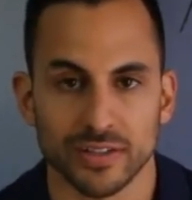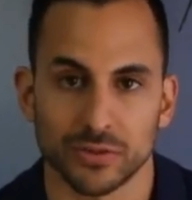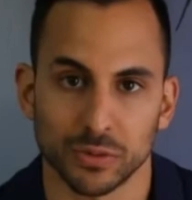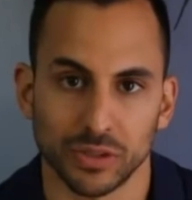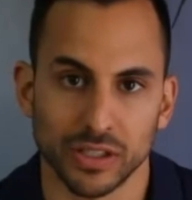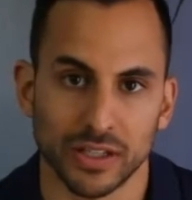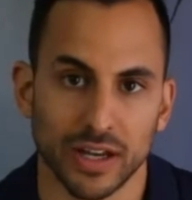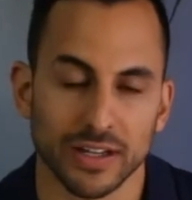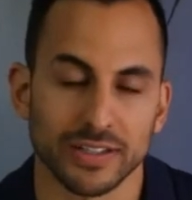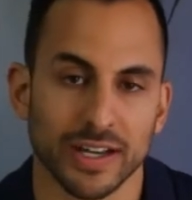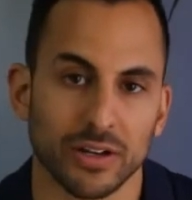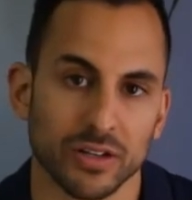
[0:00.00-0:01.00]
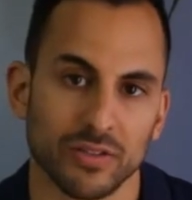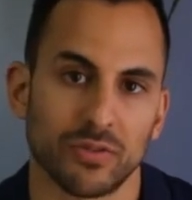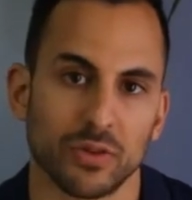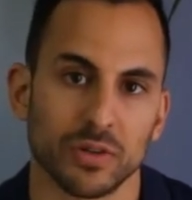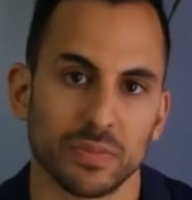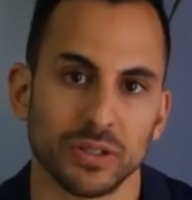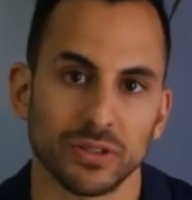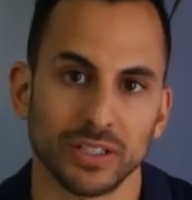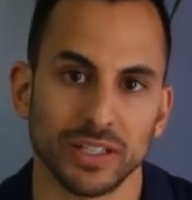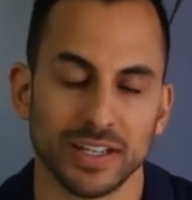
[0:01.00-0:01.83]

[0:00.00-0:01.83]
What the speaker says: It's really cutting down on affordability.